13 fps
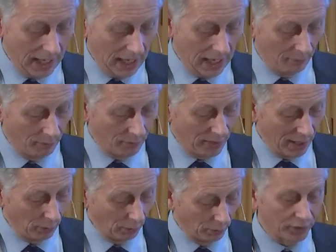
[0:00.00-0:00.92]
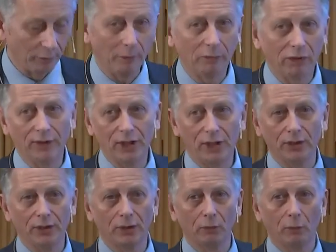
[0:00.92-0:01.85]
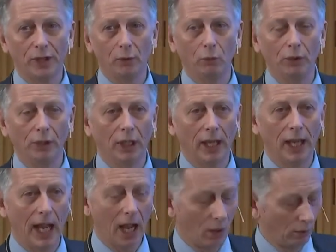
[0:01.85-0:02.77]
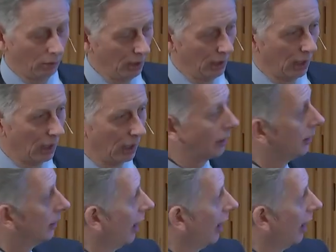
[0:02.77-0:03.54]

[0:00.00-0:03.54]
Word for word: Um, there will also be provisions which would allow uh,